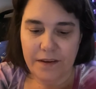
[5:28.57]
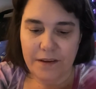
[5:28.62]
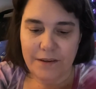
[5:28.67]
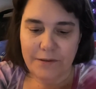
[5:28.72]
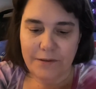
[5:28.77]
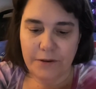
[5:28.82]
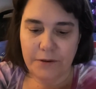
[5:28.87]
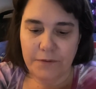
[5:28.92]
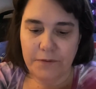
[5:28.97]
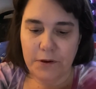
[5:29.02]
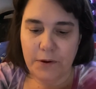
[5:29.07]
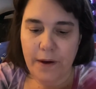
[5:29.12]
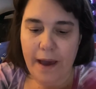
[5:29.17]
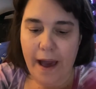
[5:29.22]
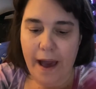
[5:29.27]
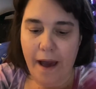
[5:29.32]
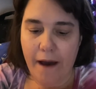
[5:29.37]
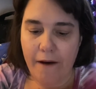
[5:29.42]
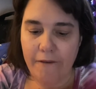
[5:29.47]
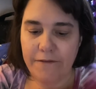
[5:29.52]
So if you
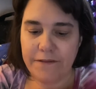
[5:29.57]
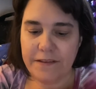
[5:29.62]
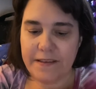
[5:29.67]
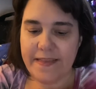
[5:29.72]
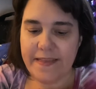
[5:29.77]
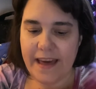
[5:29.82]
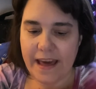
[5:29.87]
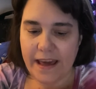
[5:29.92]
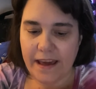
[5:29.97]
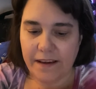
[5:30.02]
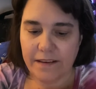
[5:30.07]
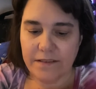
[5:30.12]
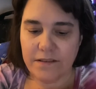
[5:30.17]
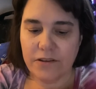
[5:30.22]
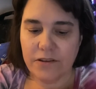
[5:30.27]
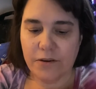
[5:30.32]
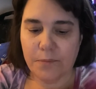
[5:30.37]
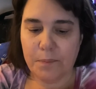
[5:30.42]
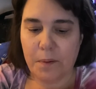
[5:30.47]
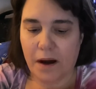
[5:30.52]
have
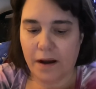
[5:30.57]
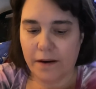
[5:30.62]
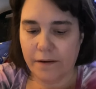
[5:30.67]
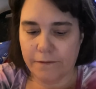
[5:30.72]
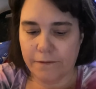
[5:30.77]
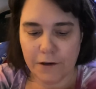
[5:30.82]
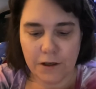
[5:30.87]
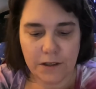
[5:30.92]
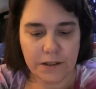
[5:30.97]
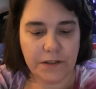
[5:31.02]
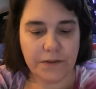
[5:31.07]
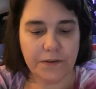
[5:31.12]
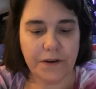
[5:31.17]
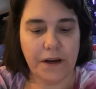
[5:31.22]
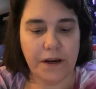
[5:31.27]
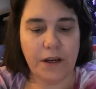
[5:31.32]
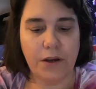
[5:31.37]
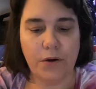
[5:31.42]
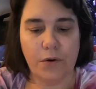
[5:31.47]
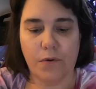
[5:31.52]
things, your
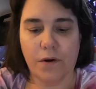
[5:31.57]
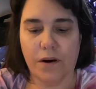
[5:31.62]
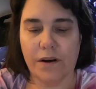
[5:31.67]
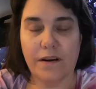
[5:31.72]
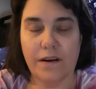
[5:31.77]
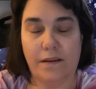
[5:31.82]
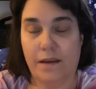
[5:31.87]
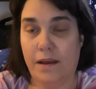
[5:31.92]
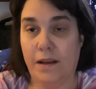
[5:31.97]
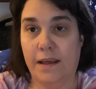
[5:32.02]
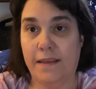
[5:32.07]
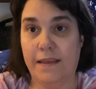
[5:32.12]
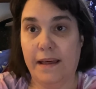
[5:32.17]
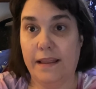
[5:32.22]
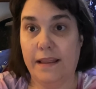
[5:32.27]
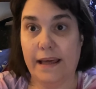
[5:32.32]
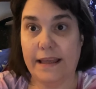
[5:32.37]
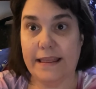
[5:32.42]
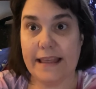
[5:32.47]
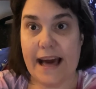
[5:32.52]
podiversary, your anything
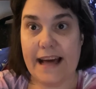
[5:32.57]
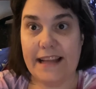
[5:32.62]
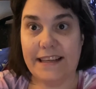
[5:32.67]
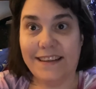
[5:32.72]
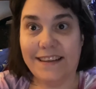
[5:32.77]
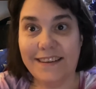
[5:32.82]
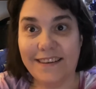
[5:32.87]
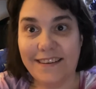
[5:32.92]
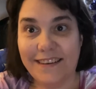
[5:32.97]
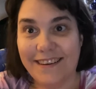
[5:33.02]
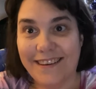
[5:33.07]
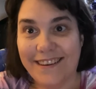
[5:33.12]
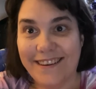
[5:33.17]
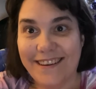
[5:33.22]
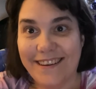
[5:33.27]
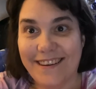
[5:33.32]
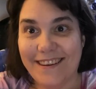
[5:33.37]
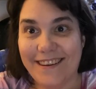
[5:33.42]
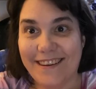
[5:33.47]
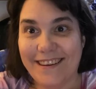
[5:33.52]
like that,
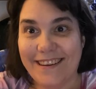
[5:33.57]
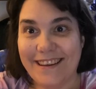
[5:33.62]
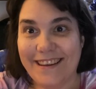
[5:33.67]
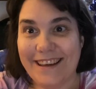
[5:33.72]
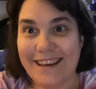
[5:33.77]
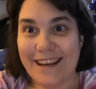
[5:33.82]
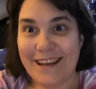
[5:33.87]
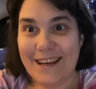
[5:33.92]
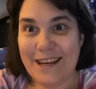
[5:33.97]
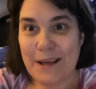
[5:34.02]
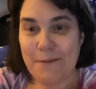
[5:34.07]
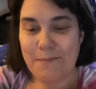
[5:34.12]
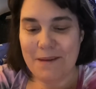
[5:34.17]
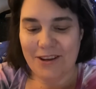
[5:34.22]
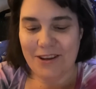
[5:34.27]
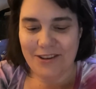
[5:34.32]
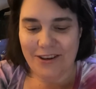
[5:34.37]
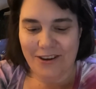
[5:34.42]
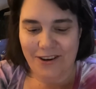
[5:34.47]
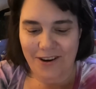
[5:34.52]
get an
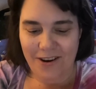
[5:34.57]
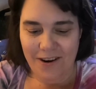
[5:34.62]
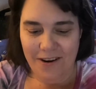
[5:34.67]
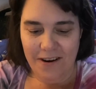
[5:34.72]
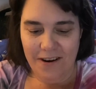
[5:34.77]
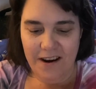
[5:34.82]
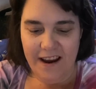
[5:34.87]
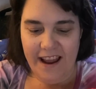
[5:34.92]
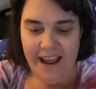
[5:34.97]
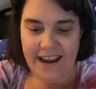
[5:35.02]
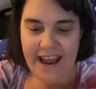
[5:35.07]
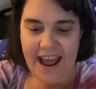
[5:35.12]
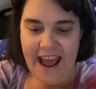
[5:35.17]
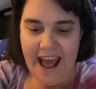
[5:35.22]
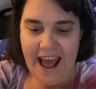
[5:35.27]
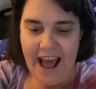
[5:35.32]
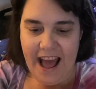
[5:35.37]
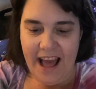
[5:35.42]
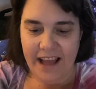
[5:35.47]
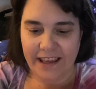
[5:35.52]
email to her and
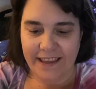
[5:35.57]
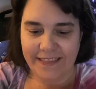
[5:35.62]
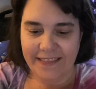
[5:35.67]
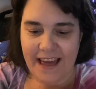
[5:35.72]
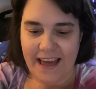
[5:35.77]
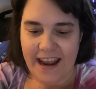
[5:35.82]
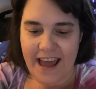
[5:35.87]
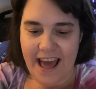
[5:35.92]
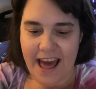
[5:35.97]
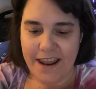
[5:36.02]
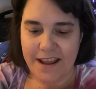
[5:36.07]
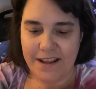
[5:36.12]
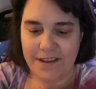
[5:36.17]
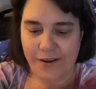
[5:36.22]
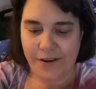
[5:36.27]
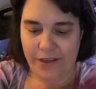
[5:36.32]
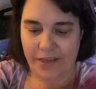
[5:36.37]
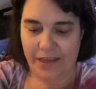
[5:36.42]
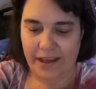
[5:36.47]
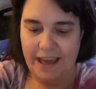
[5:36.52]
get that added
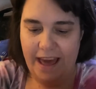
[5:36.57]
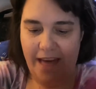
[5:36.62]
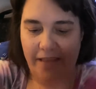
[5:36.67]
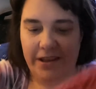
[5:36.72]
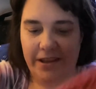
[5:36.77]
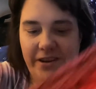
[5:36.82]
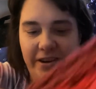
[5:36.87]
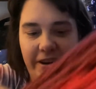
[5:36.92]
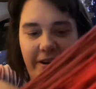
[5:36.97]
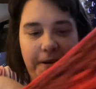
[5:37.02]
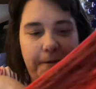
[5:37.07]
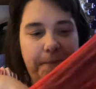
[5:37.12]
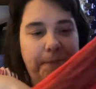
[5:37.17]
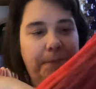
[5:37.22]
to the calendar.